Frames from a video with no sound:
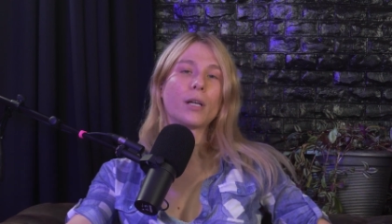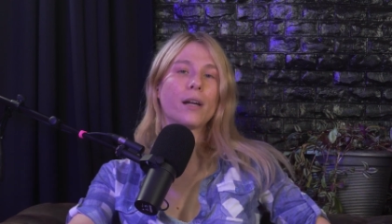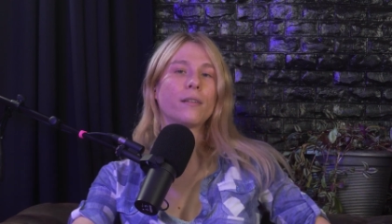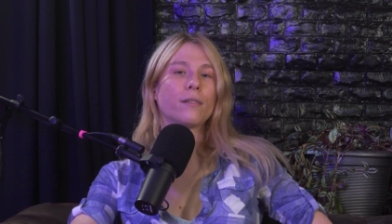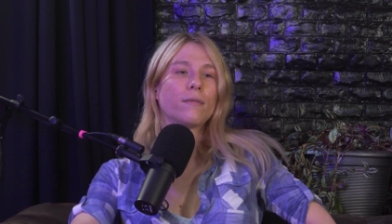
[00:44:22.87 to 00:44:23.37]

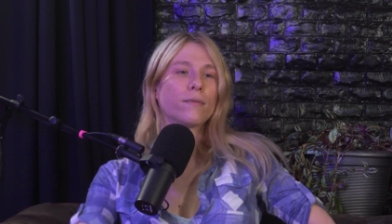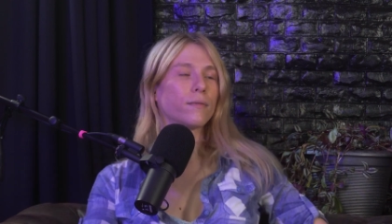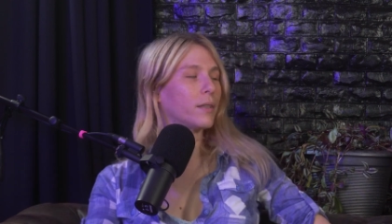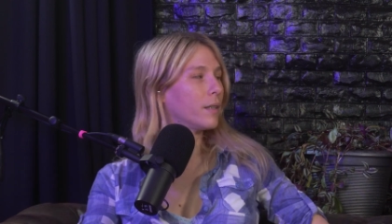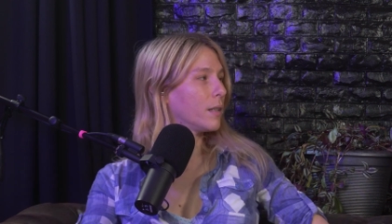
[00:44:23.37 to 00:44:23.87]
kind of
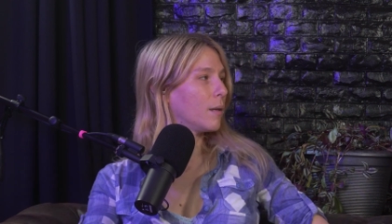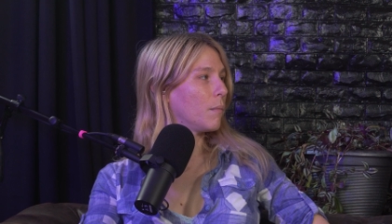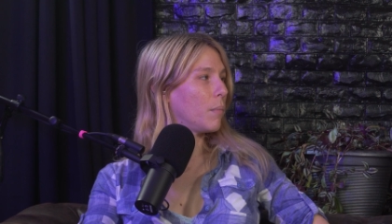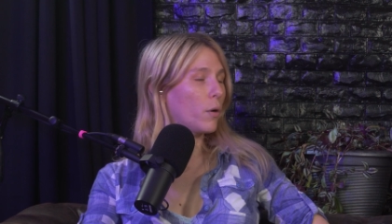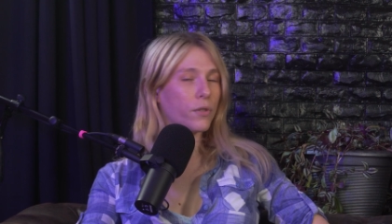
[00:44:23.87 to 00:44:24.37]

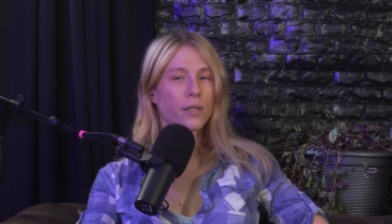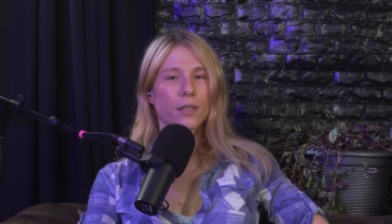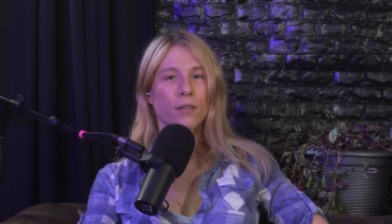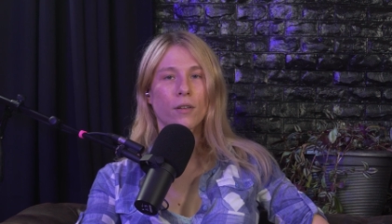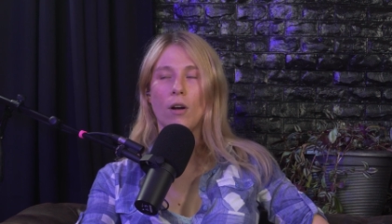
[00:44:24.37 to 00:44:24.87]
posting
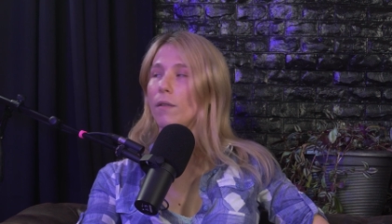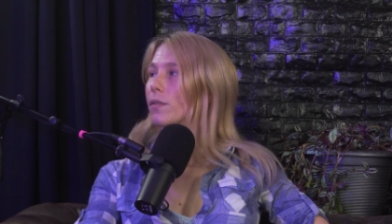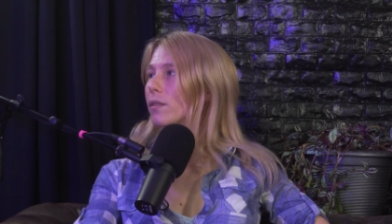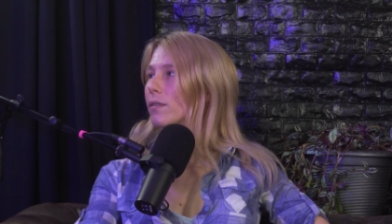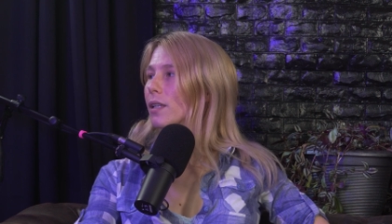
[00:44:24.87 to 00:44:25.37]
in there
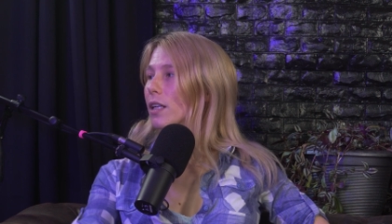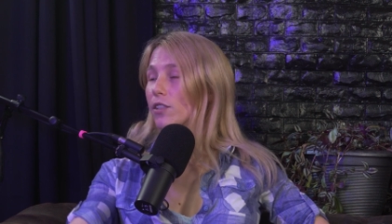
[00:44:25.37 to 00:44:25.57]
often.